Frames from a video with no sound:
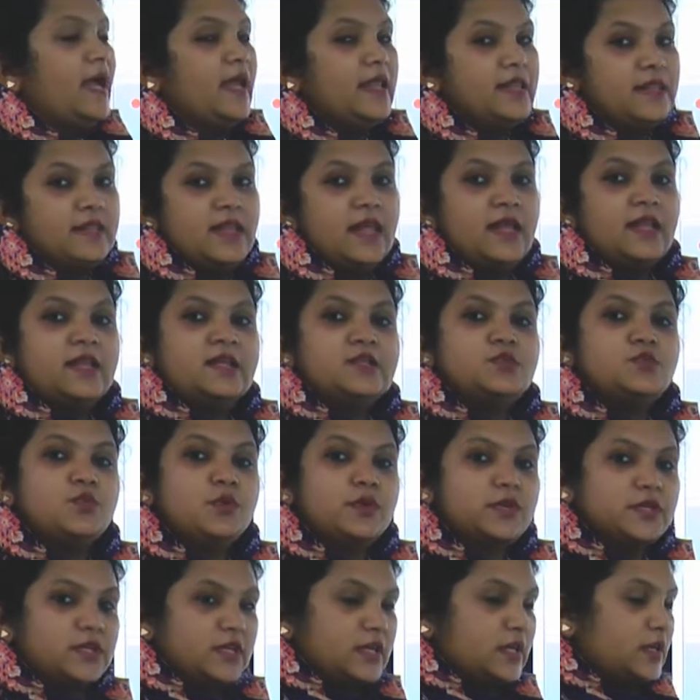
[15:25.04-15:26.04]
Then is
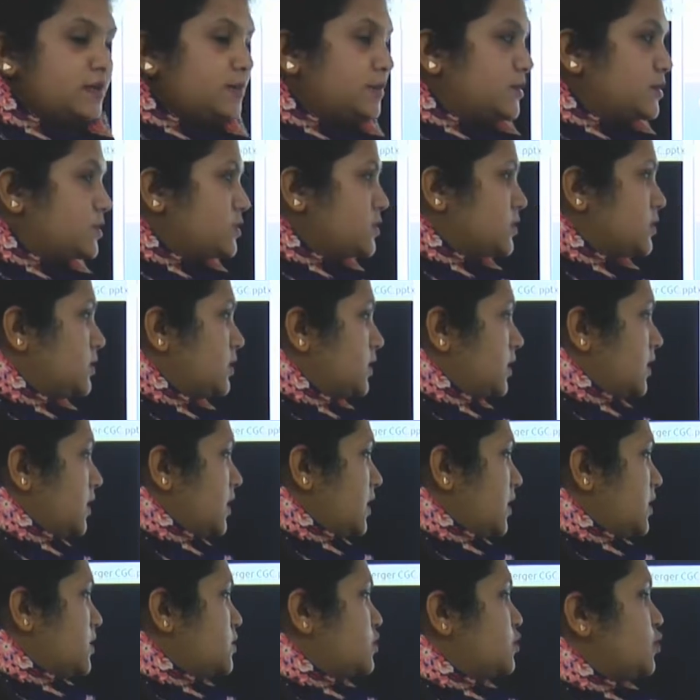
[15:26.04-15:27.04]
vertical merger.
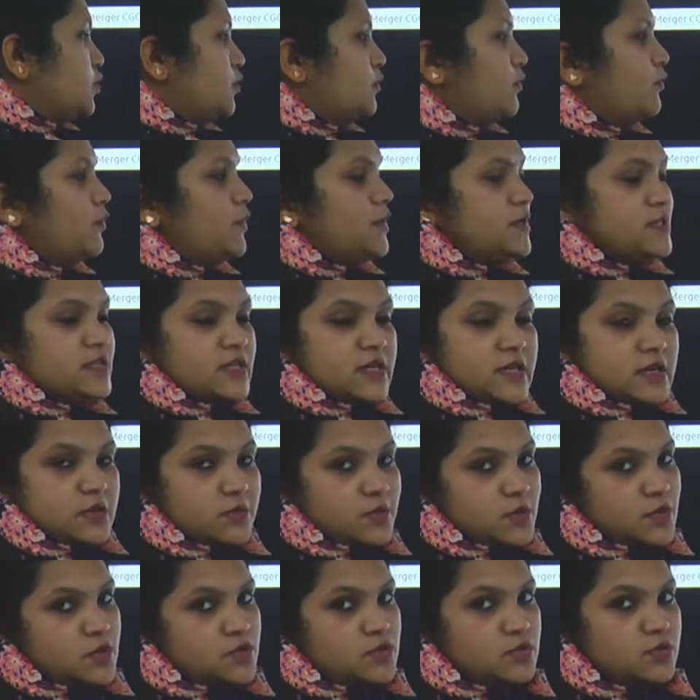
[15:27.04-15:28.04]
So vertical
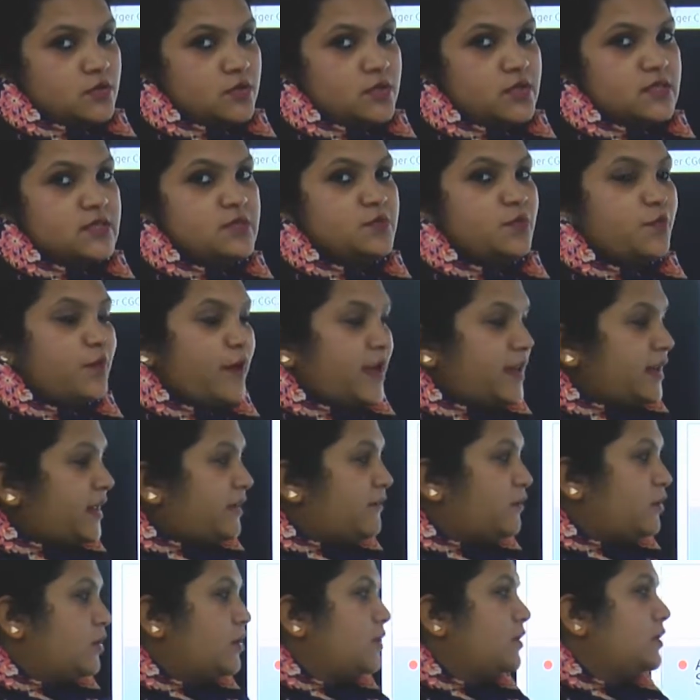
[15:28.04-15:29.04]
merger is
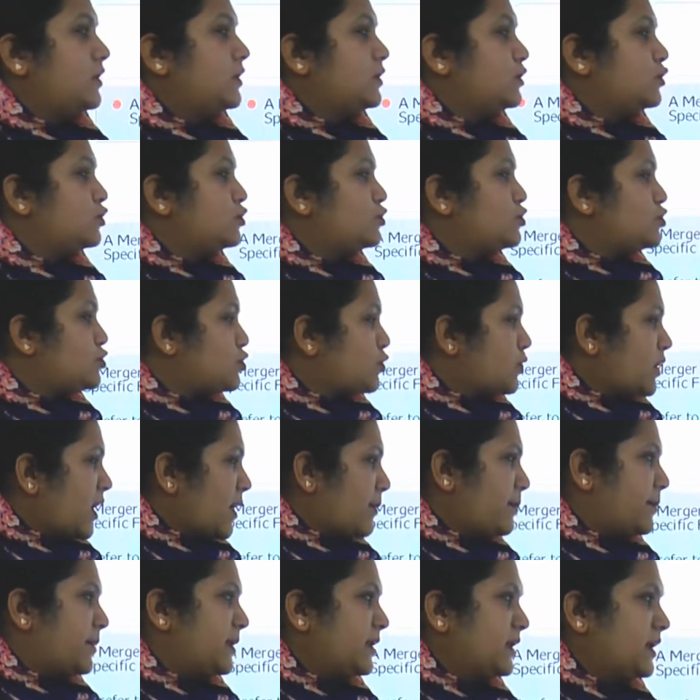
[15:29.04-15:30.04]
whenever two
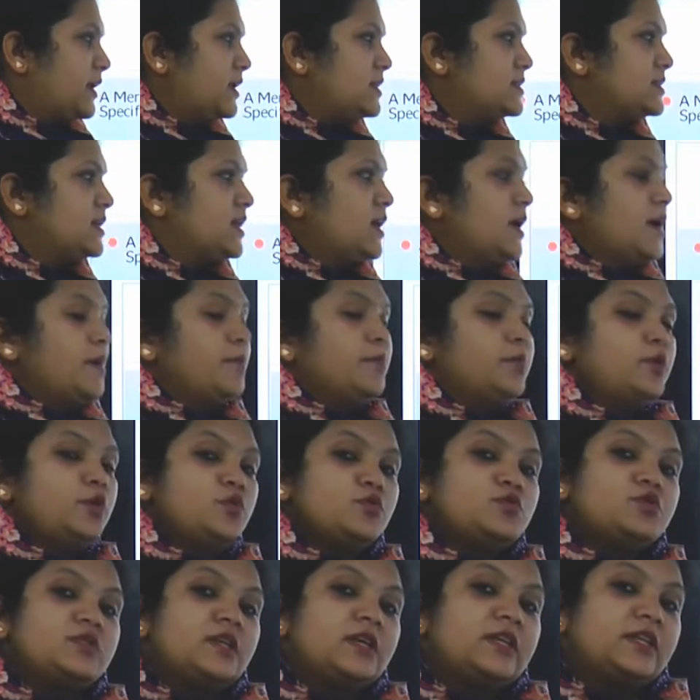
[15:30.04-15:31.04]
companies
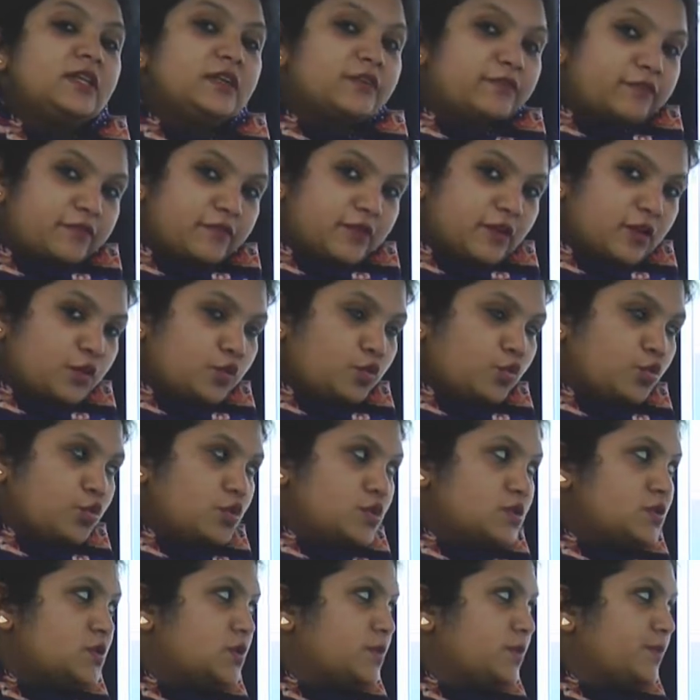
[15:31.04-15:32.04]
producing different
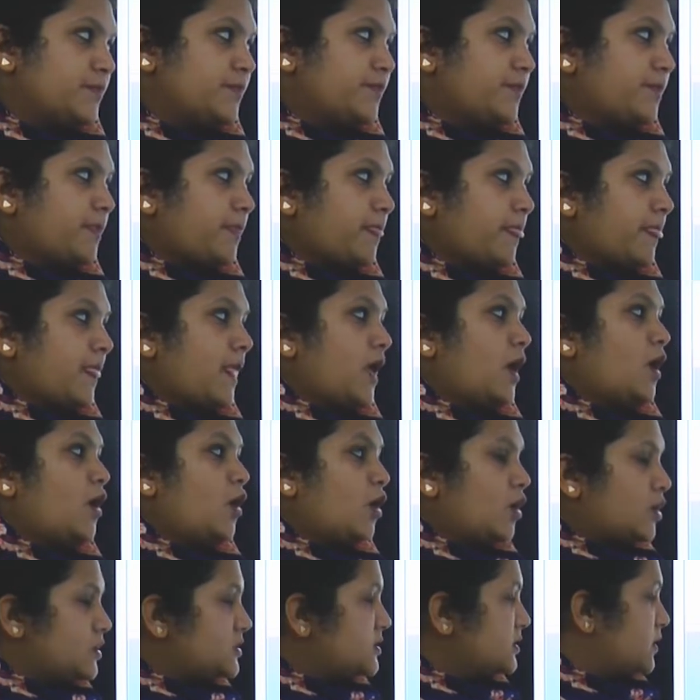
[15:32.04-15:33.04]
goods
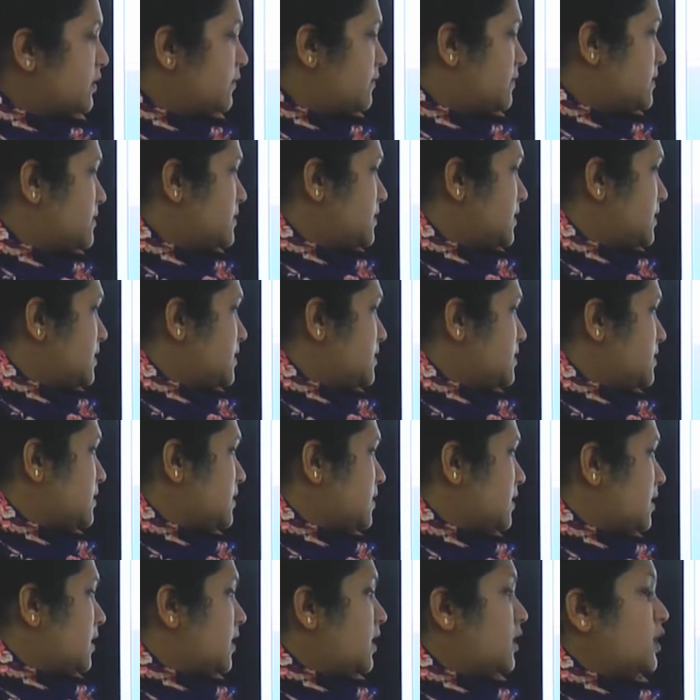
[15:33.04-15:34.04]
or services
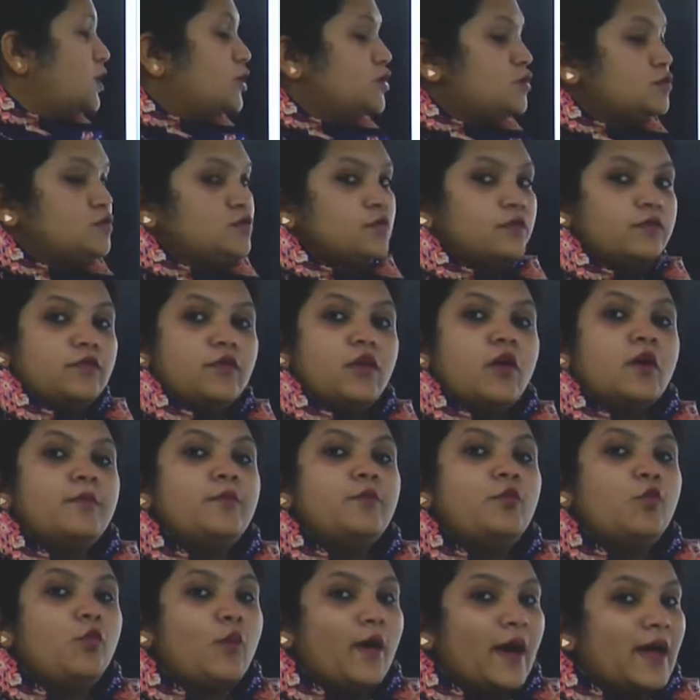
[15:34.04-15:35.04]
to
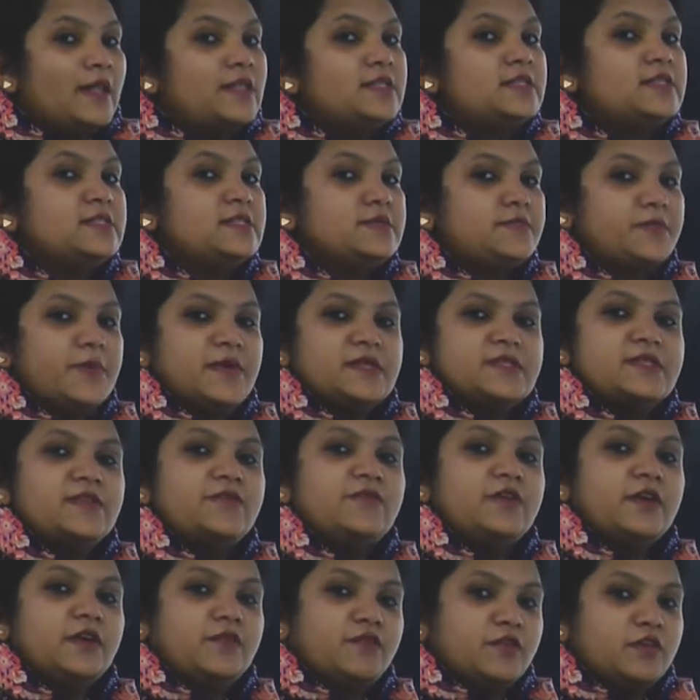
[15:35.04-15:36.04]
form one
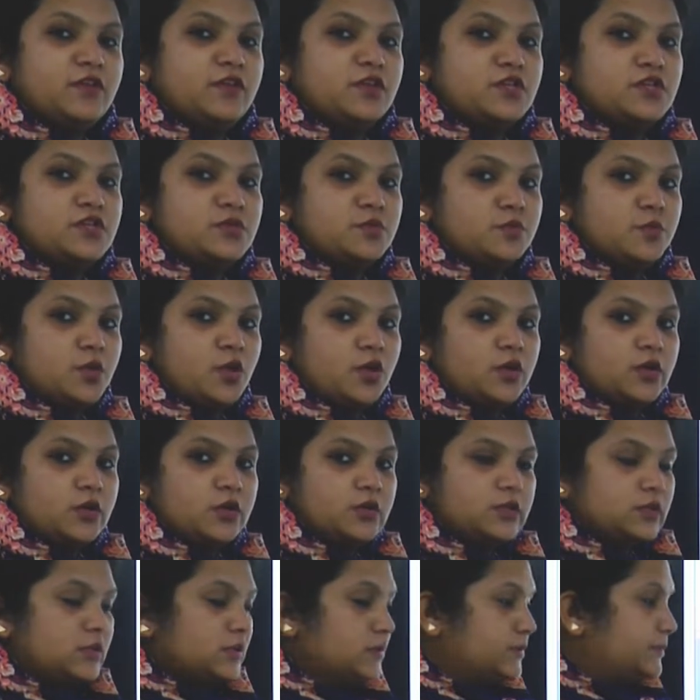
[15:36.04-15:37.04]
specific finished
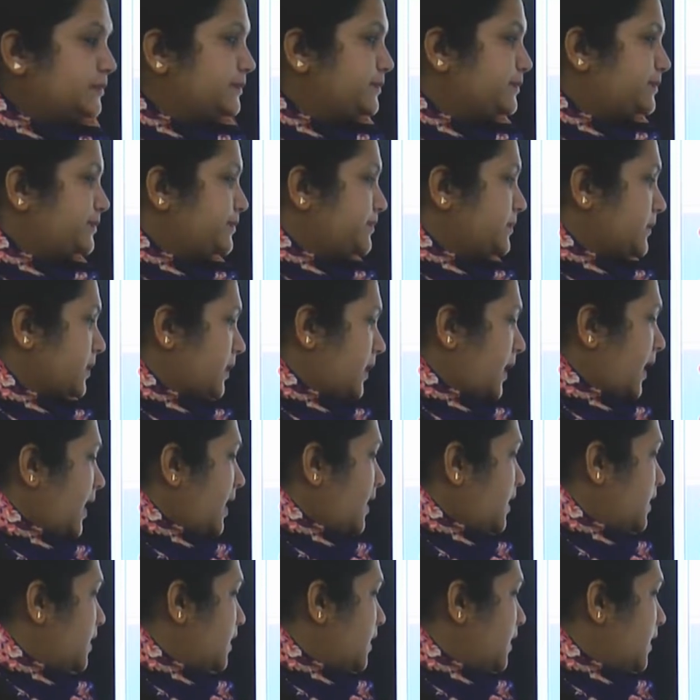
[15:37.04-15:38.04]
product.
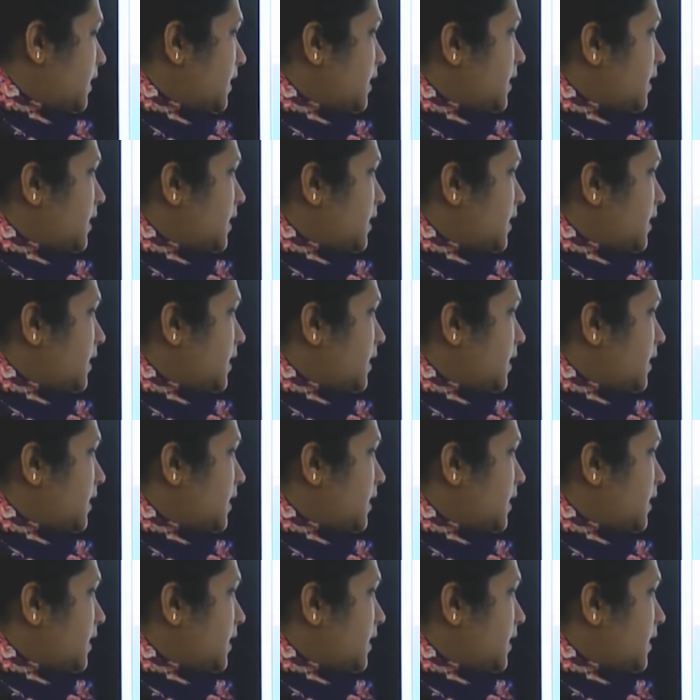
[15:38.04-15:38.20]
Right?